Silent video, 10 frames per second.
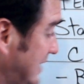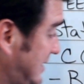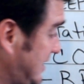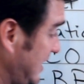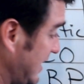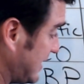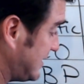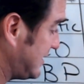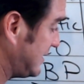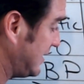that
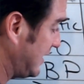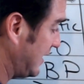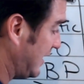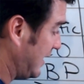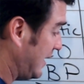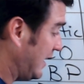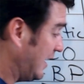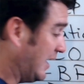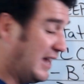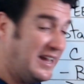6
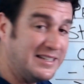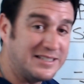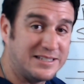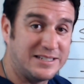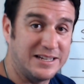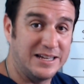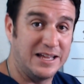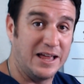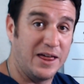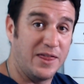is
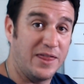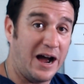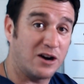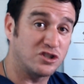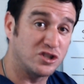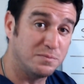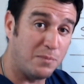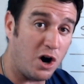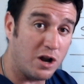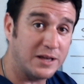our
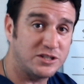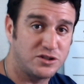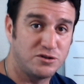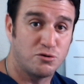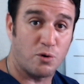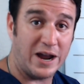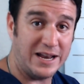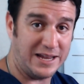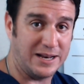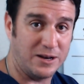smallest
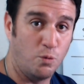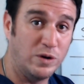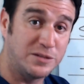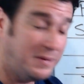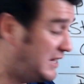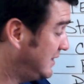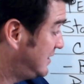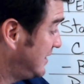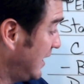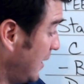gradient, which
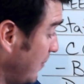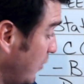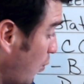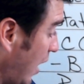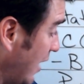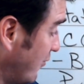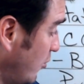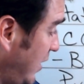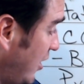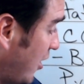means wherever